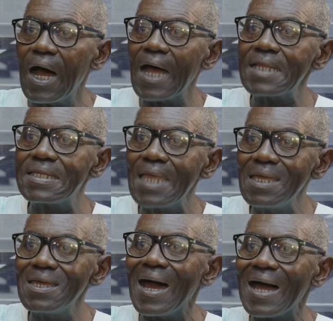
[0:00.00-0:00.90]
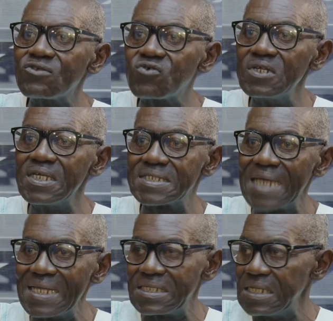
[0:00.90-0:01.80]
are they actually
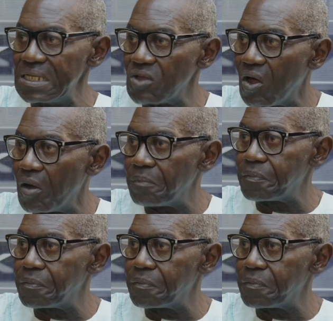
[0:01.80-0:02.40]
tightening up